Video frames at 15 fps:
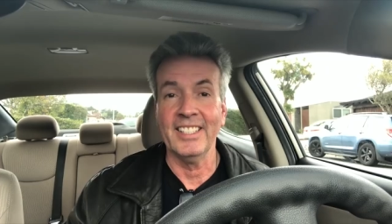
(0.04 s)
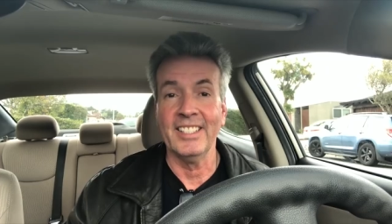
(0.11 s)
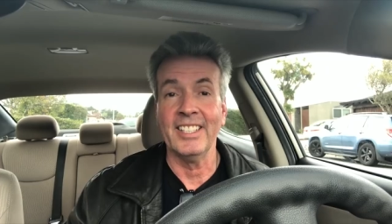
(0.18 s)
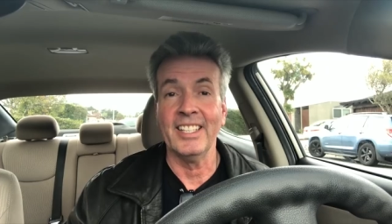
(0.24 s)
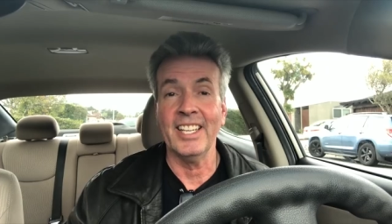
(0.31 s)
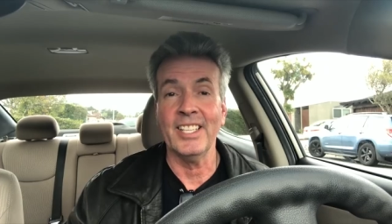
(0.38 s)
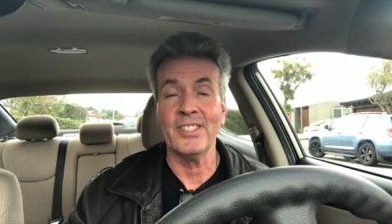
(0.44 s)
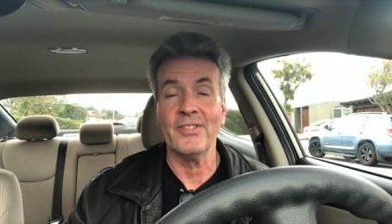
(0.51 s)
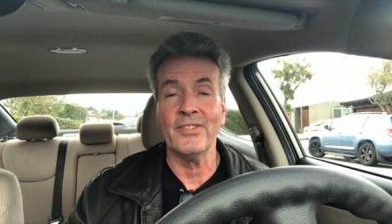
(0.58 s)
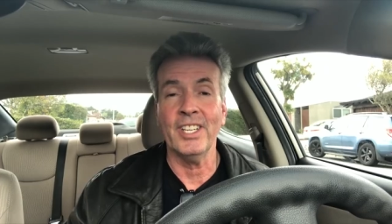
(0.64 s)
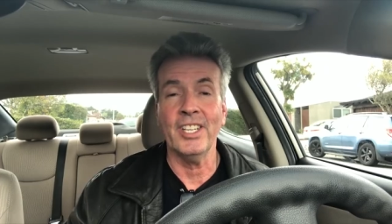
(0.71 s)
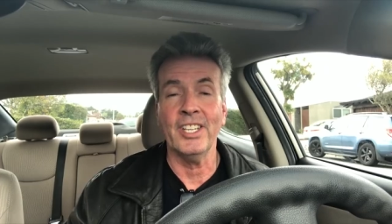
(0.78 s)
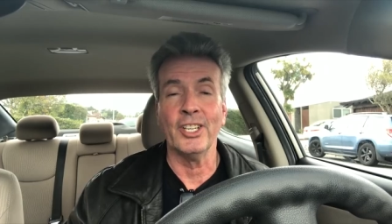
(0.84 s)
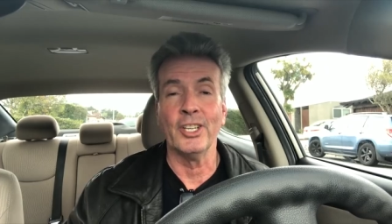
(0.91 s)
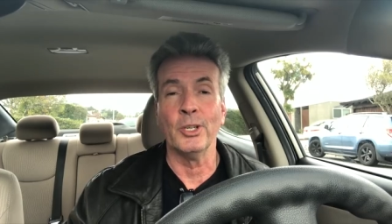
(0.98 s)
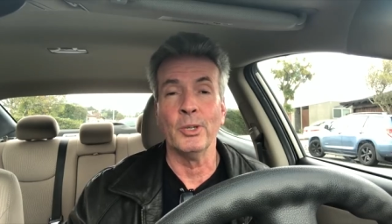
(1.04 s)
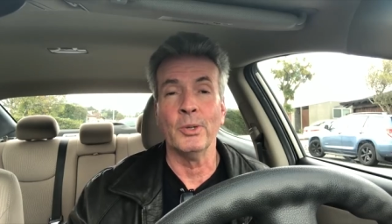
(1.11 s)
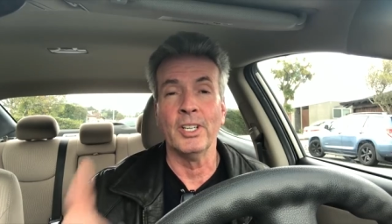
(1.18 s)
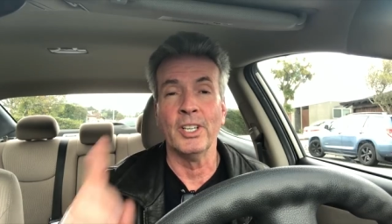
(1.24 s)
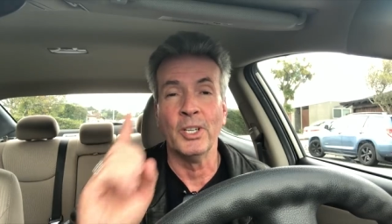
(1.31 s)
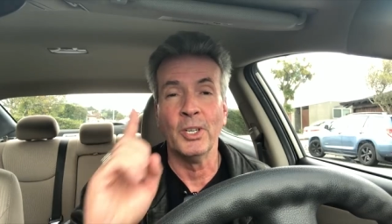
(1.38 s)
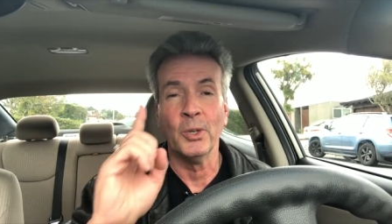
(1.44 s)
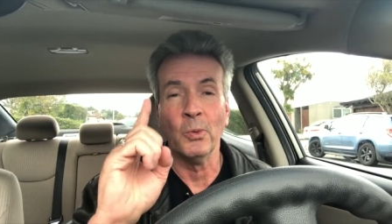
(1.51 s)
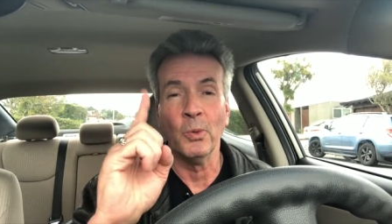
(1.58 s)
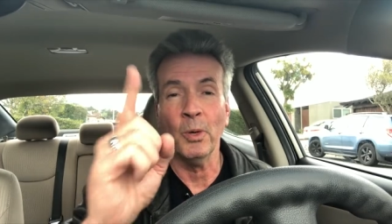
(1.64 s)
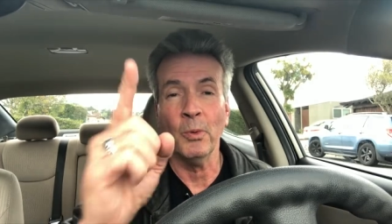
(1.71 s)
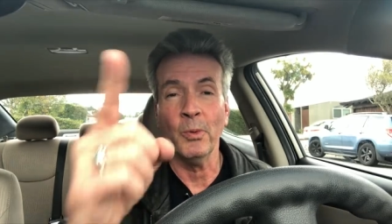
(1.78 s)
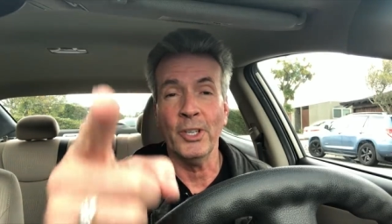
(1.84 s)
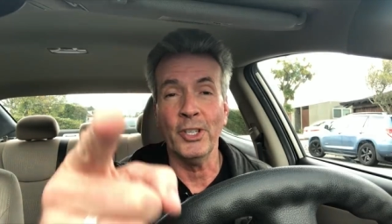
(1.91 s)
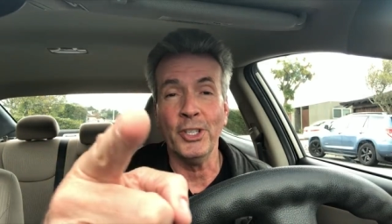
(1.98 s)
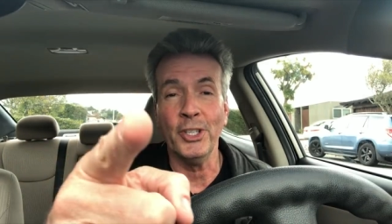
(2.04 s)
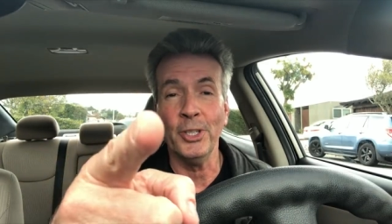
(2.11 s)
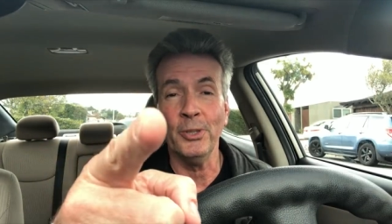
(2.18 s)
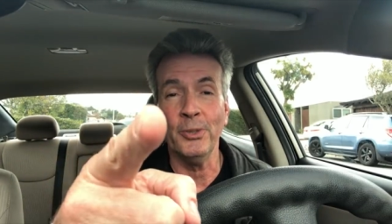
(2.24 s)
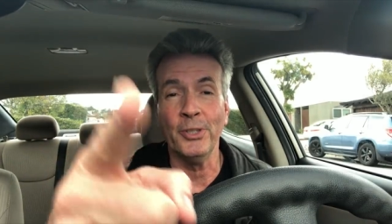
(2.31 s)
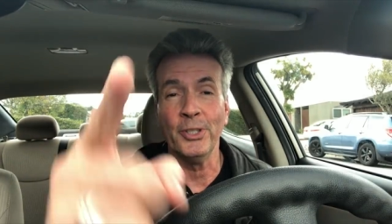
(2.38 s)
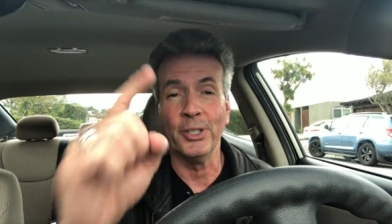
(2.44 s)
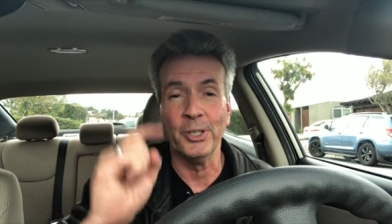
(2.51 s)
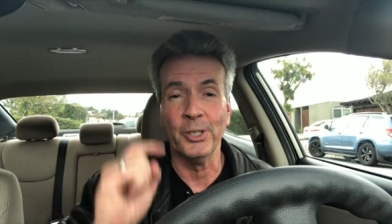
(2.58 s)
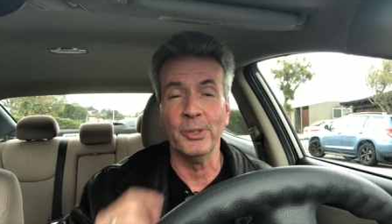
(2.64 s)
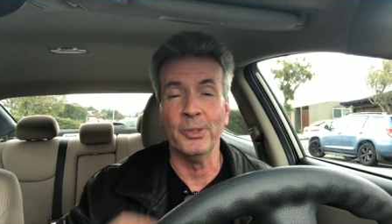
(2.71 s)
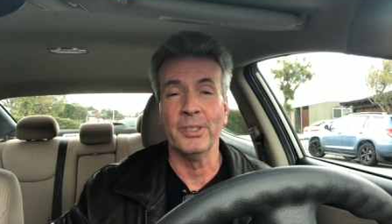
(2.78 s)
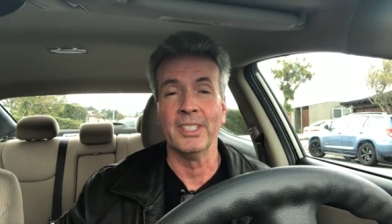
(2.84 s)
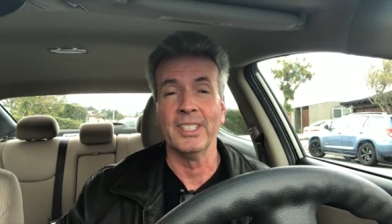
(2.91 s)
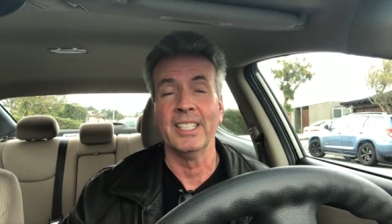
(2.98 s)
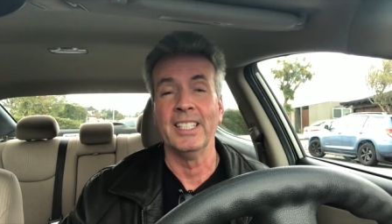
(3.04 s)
today's video, what would you do